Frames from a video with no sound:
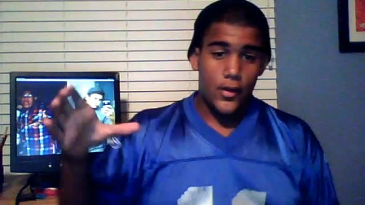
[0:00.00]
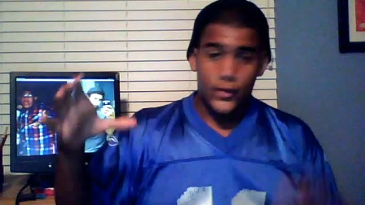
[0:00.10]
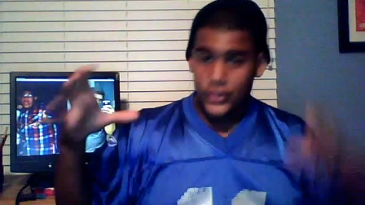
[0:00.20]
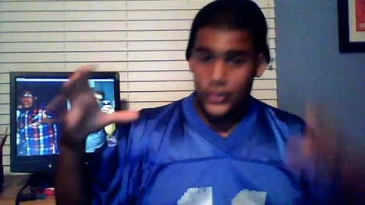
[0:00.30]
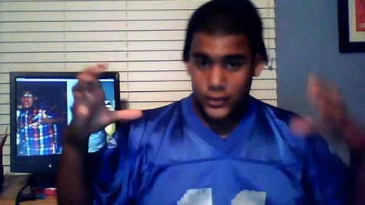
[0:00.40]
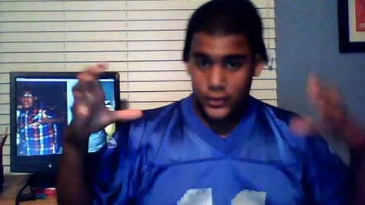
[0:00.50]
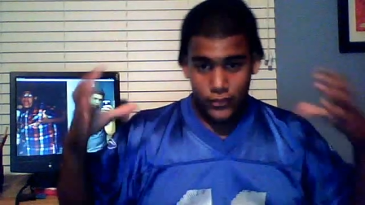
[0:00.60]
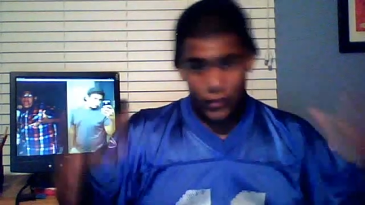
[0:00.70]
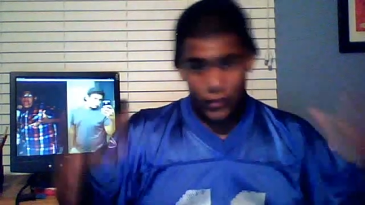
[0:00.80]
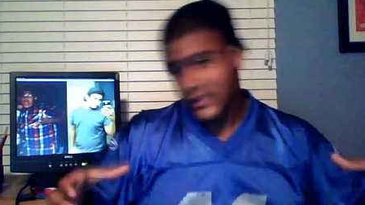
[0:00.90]
just
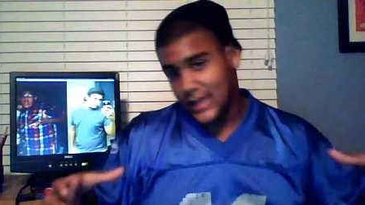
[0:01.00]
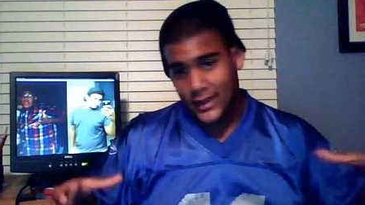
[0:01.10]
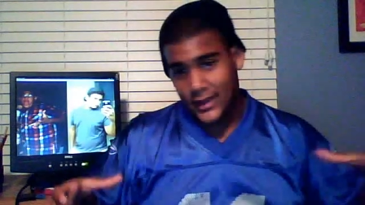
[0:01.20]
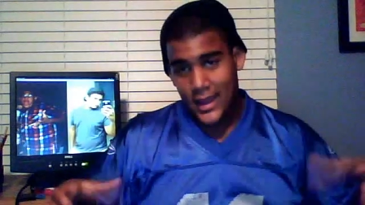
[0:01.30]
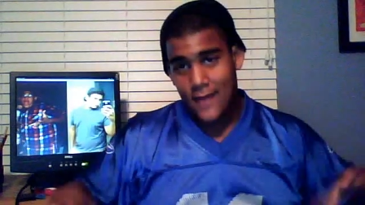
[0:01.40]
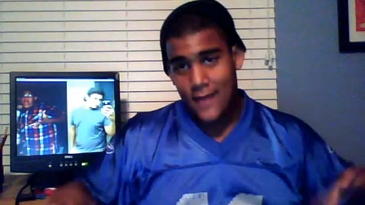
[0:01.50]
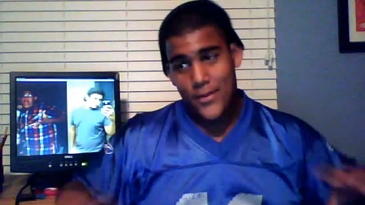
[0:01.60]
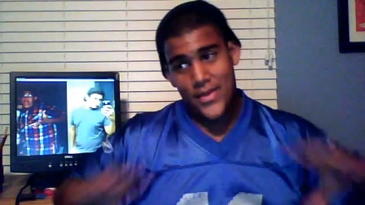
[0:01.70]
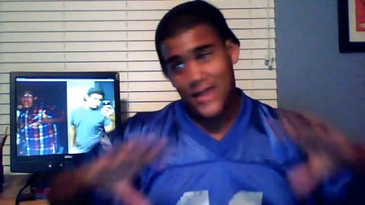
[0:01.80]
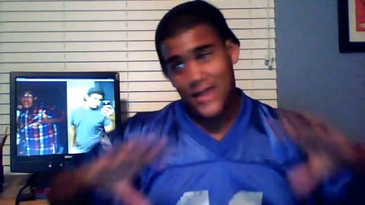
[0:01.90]
one side of the camp
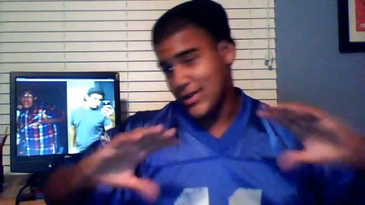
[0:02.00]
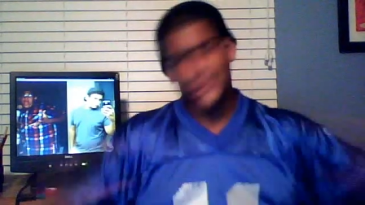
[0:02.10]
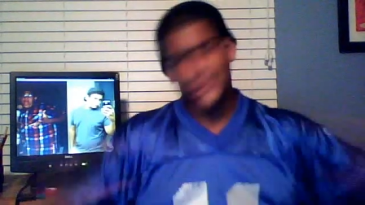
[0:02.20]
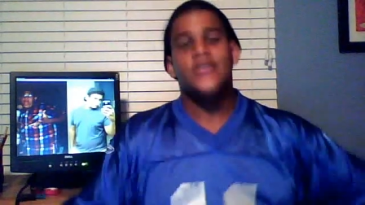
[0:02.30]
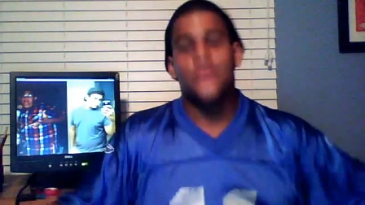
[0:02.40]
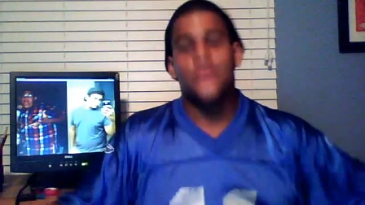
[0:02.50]
that turns into a